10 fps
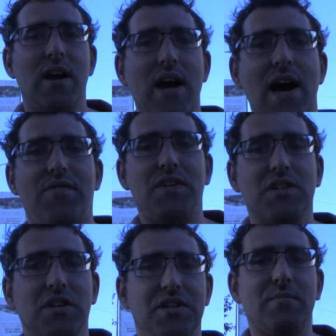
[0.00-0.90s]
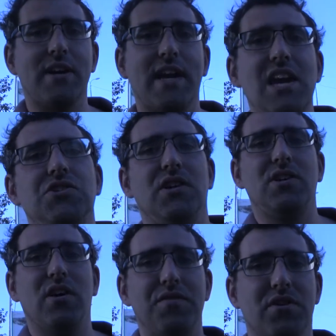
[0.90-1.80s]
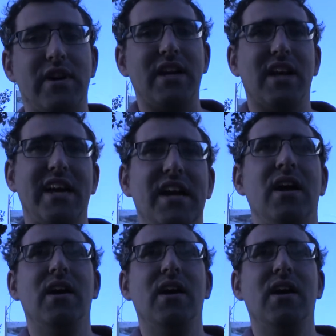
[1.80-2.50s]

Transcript: uh, physical demarcation of the Green Line,